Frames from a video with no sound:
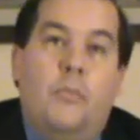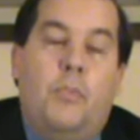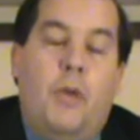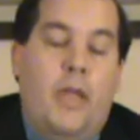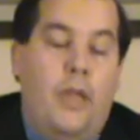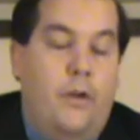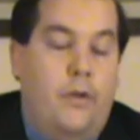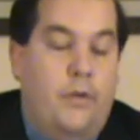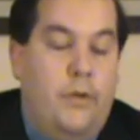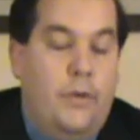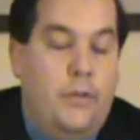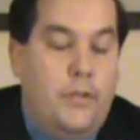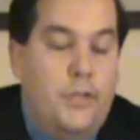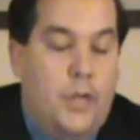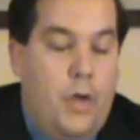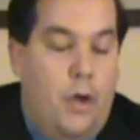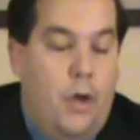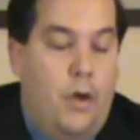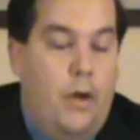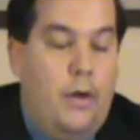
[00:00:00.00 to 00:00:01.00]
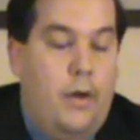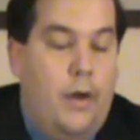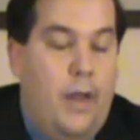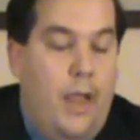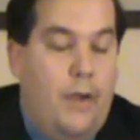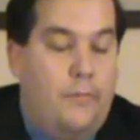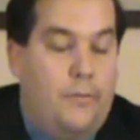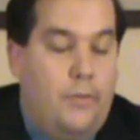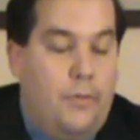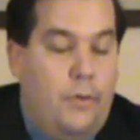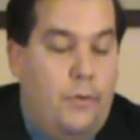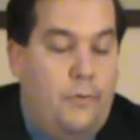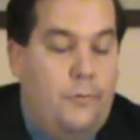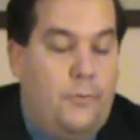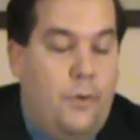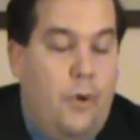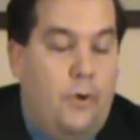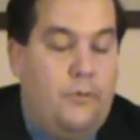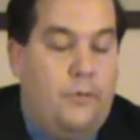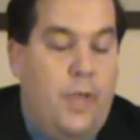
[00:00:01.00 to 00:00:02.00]
Peter and John and after those
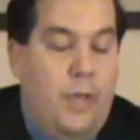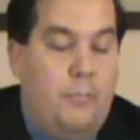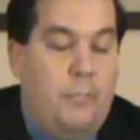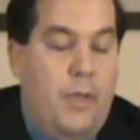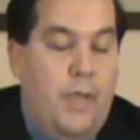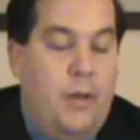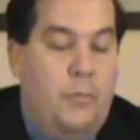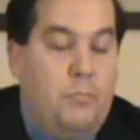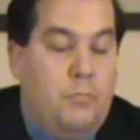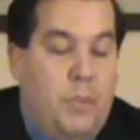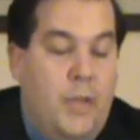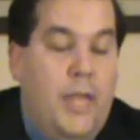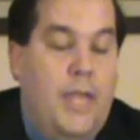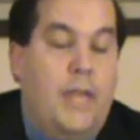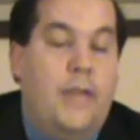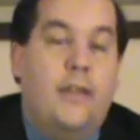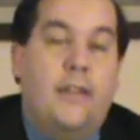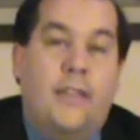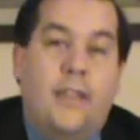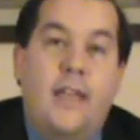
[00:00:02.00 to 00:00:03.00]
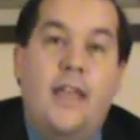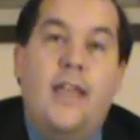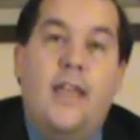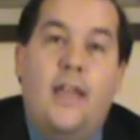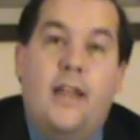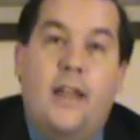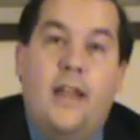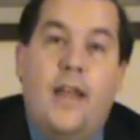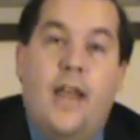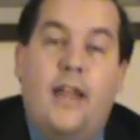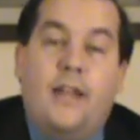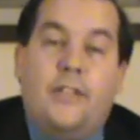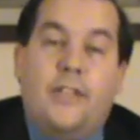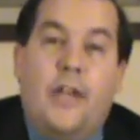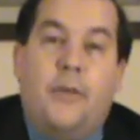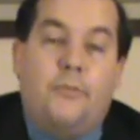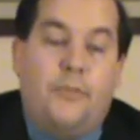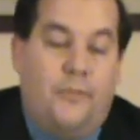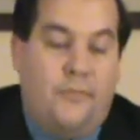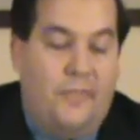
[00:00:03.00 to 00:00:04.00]
folks had been beaten then, Acts
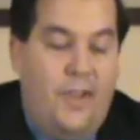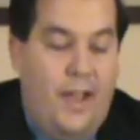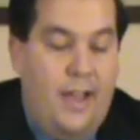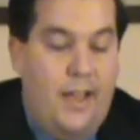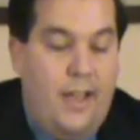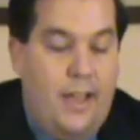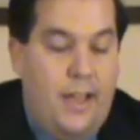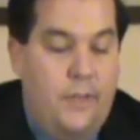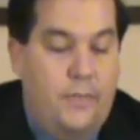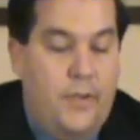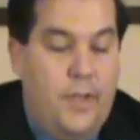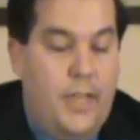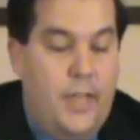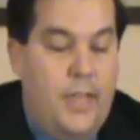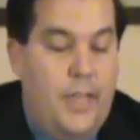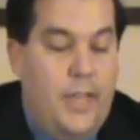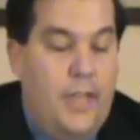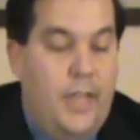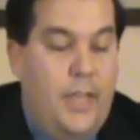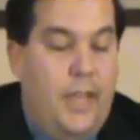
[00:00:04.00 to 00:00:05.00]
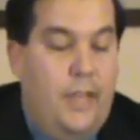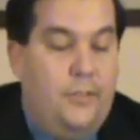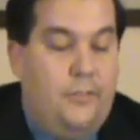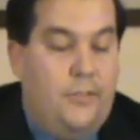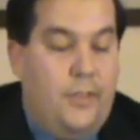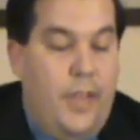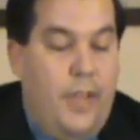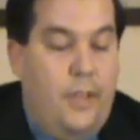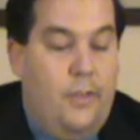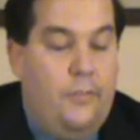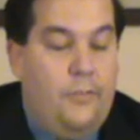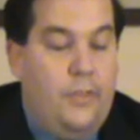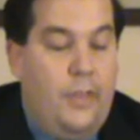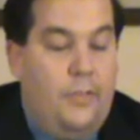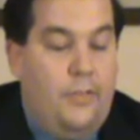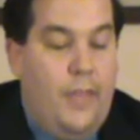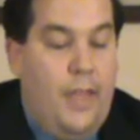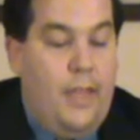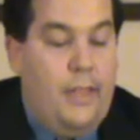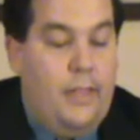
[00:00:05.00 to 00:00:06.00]
chapter 5, it says
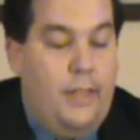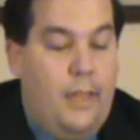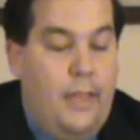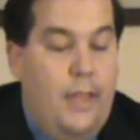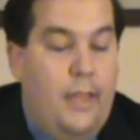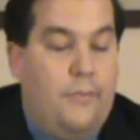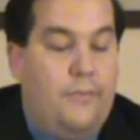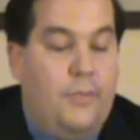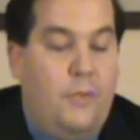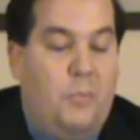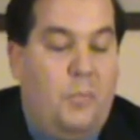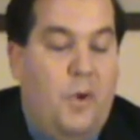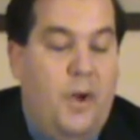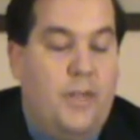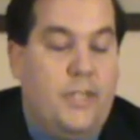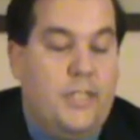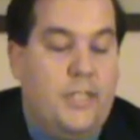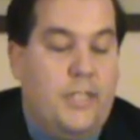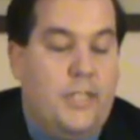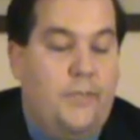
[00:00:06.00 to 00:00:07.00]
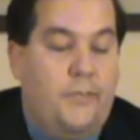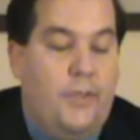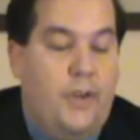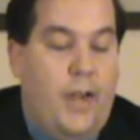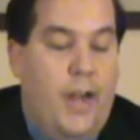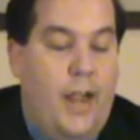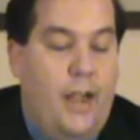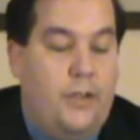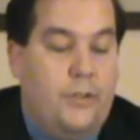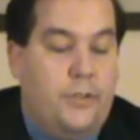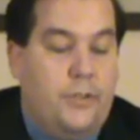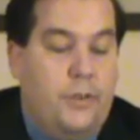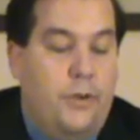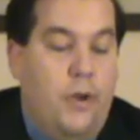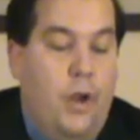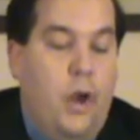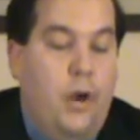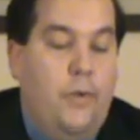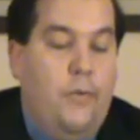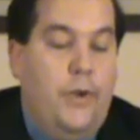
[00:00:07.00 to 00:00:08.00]
that they left the presence of the
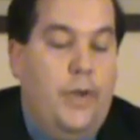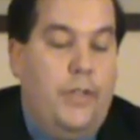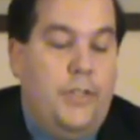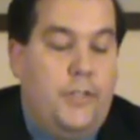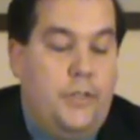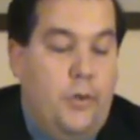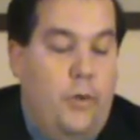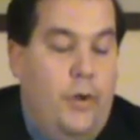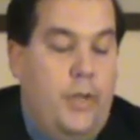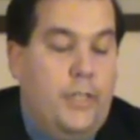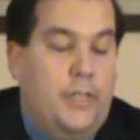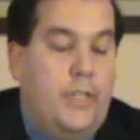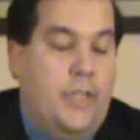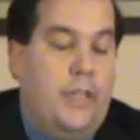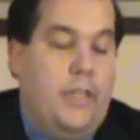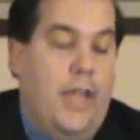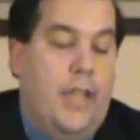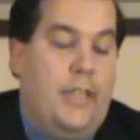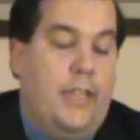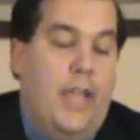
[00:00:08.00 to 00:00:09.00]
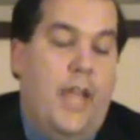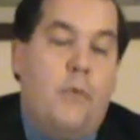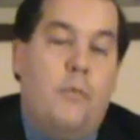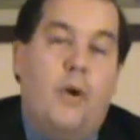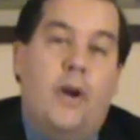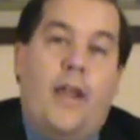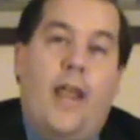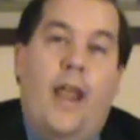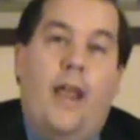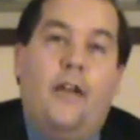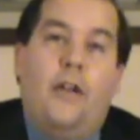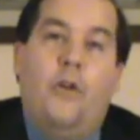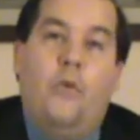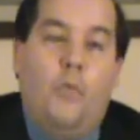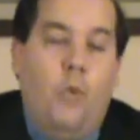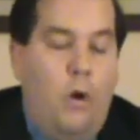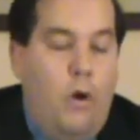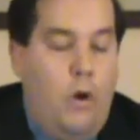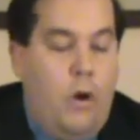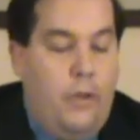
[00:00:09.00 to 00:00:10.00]
council rejoicing that they were
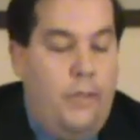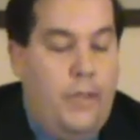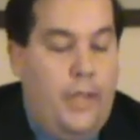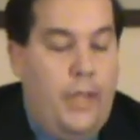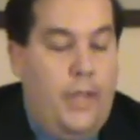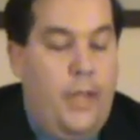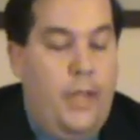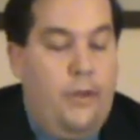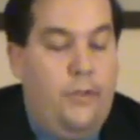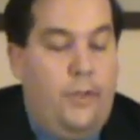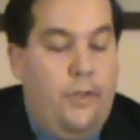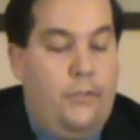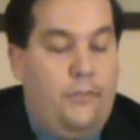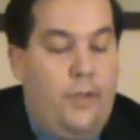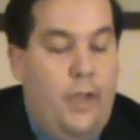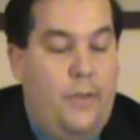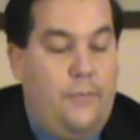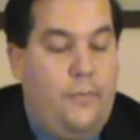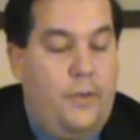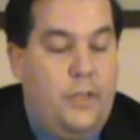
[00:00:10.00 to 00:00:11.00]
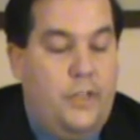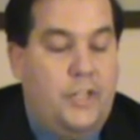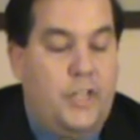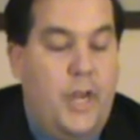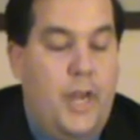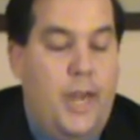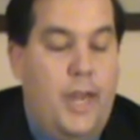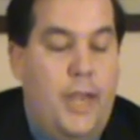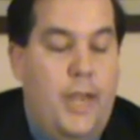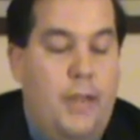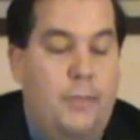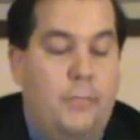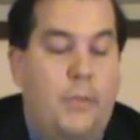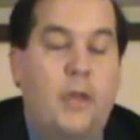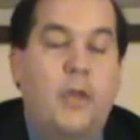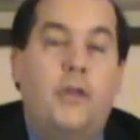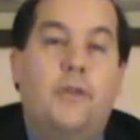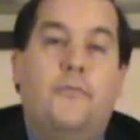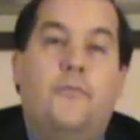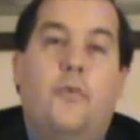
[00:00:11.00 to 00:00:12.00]
counted worthy to suffer
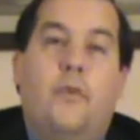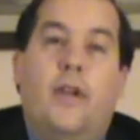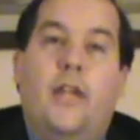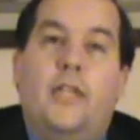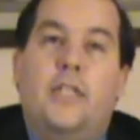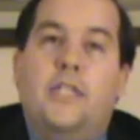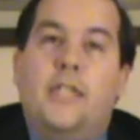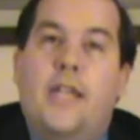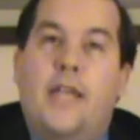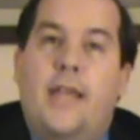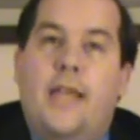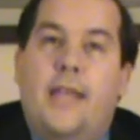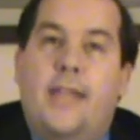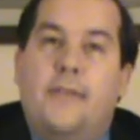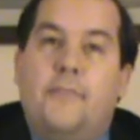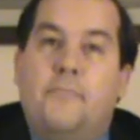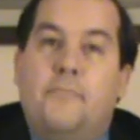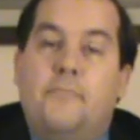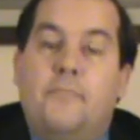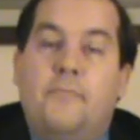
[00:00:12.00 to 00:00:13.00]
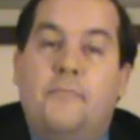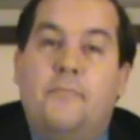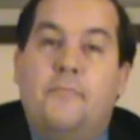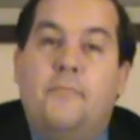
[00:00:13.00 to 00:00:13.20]
shame for his name.